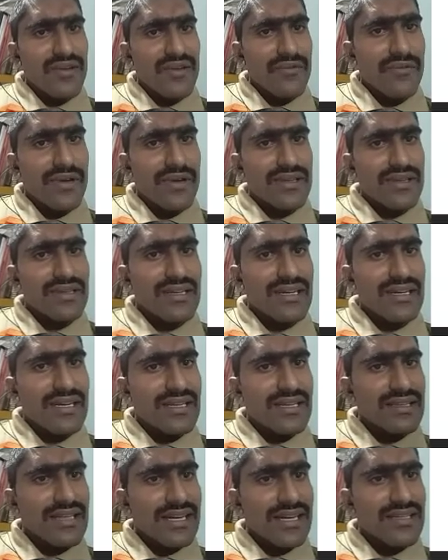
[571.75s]
whether
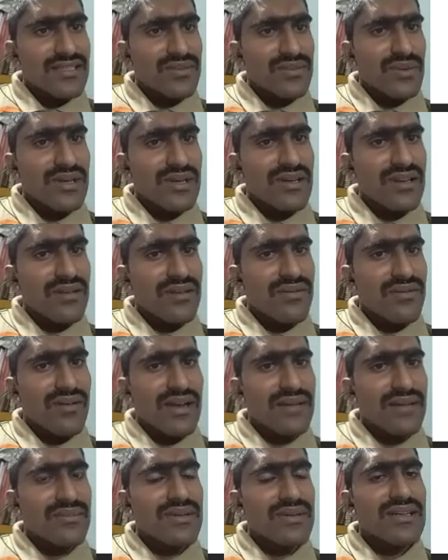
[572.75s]
that spindle
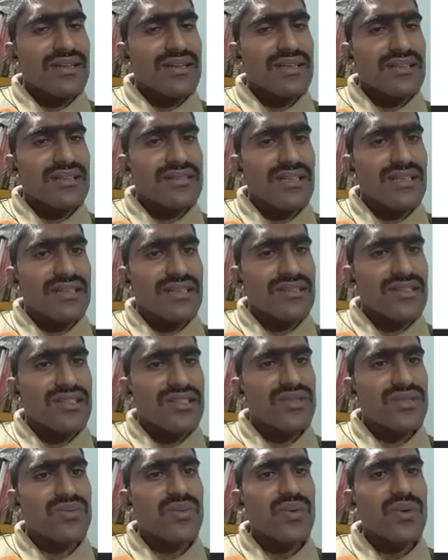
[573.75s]
fiber is
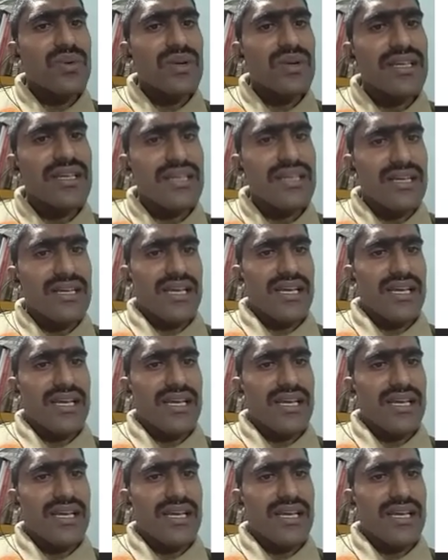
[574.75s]
successfully